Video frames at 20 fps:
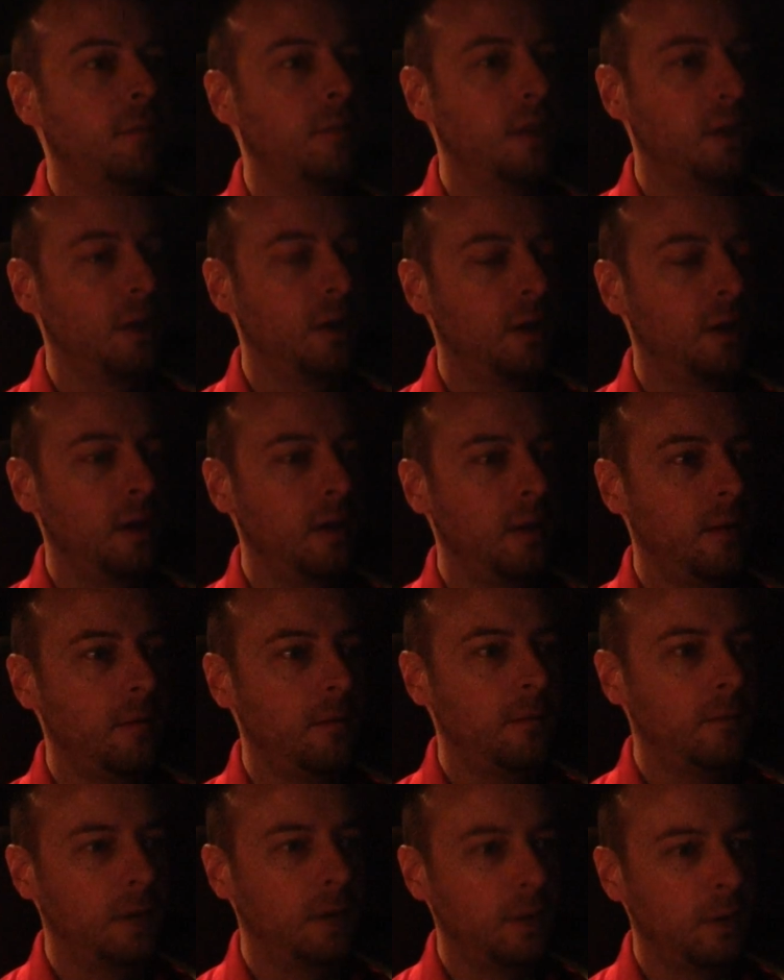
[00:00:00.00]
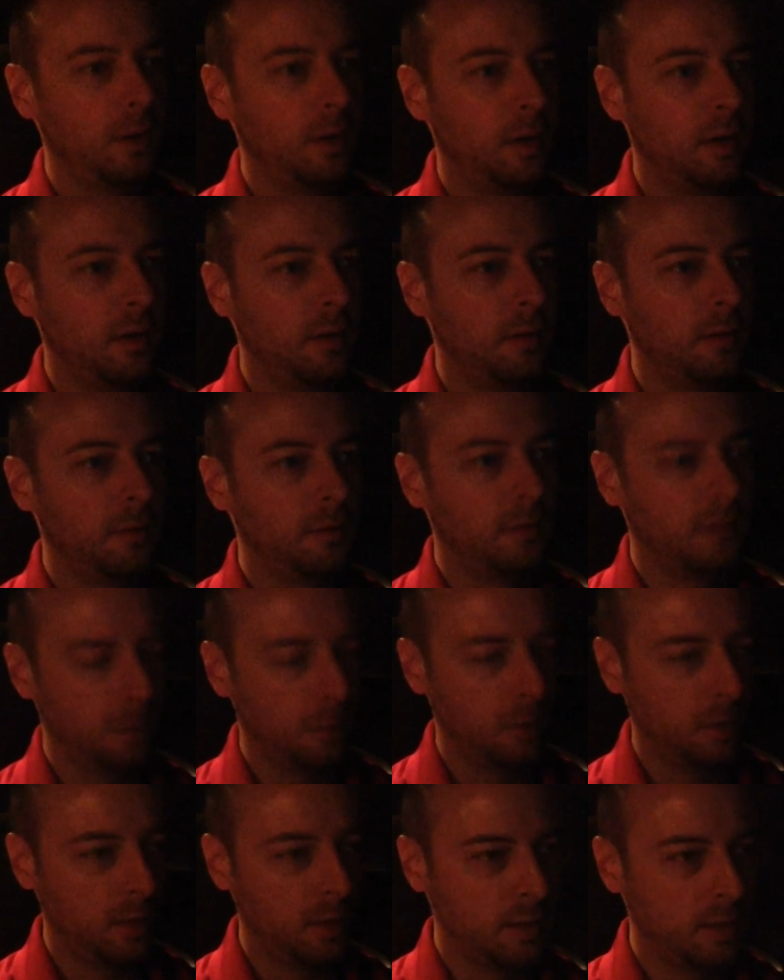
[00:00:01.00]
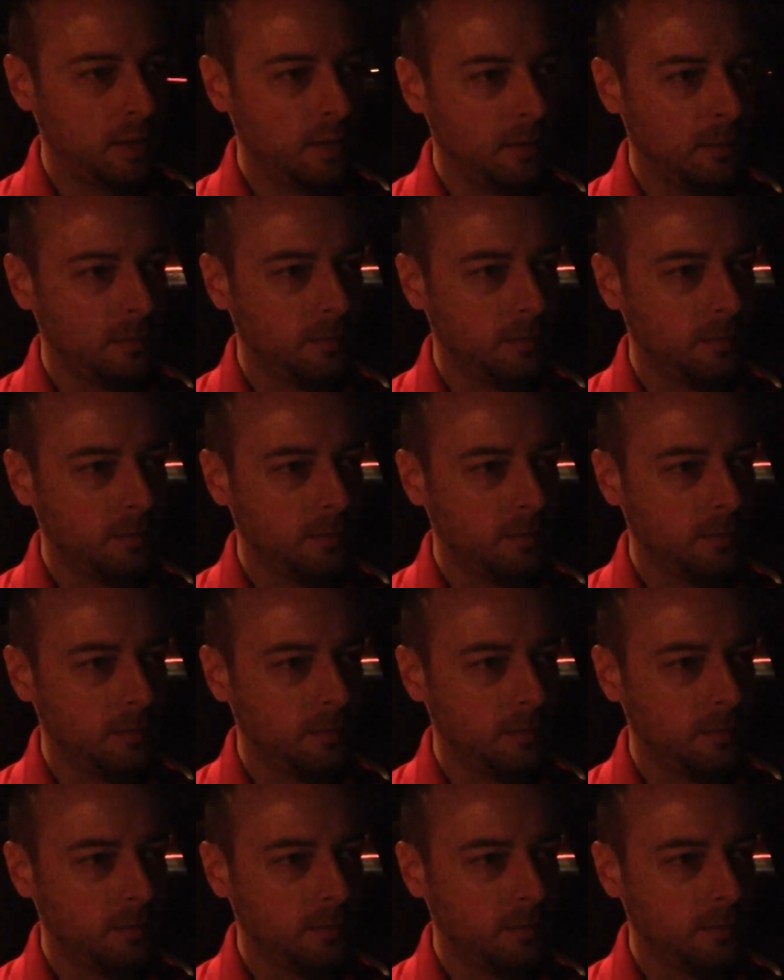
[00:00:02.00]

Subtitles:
very, very, very,